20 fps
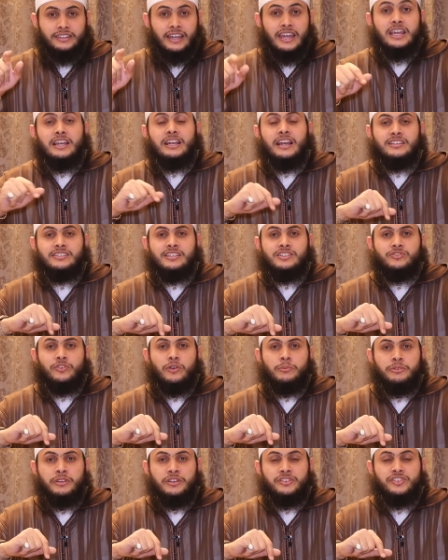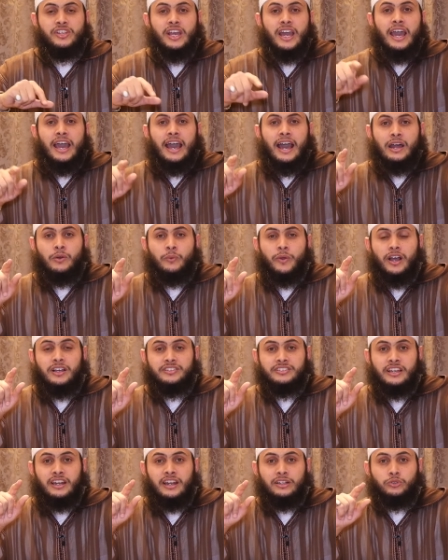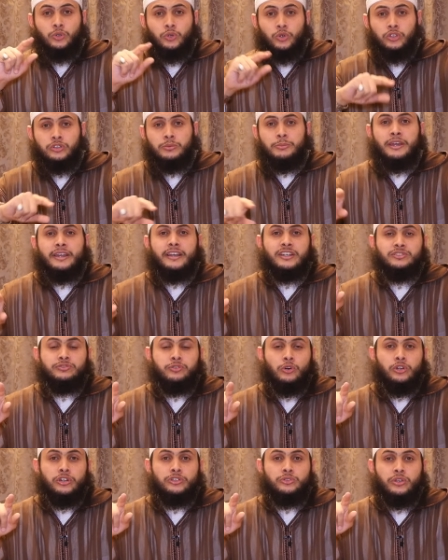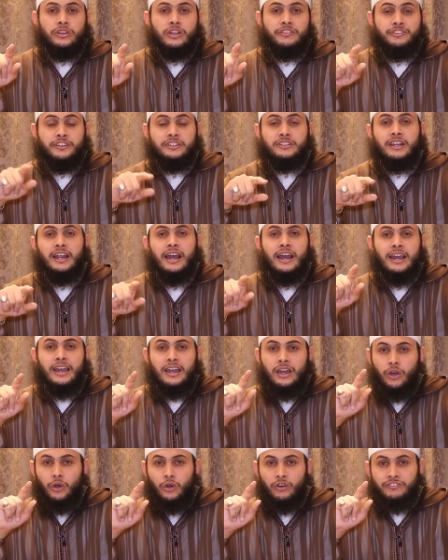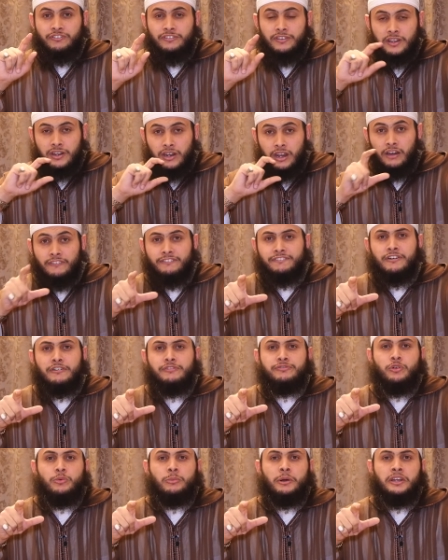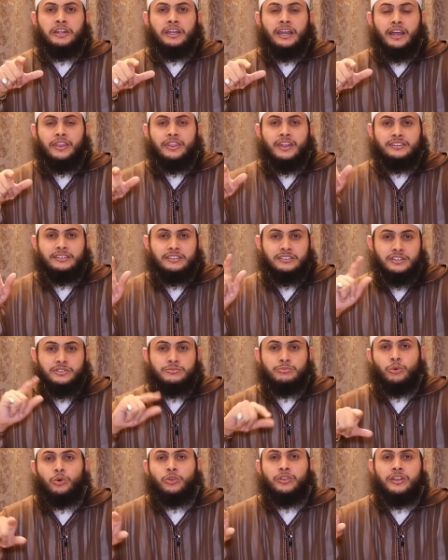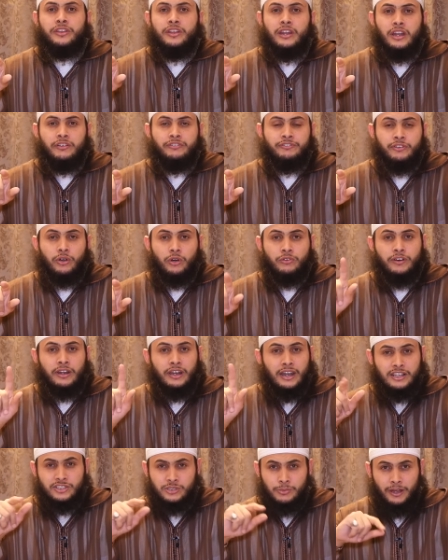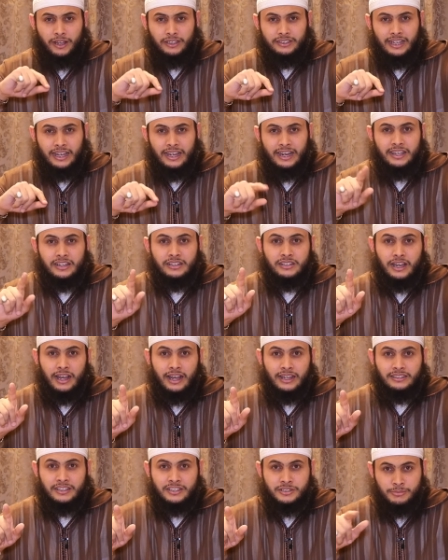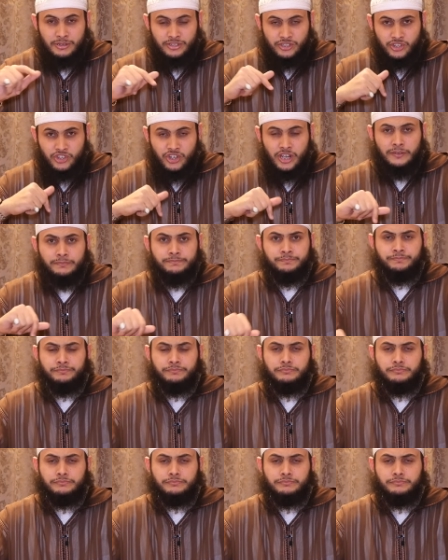Take lessons from this, and we ask Allah to not make us fall into the fitna of love for money and that it is more than the love of Allah subhanahu wa ta'ala and, and His Messenger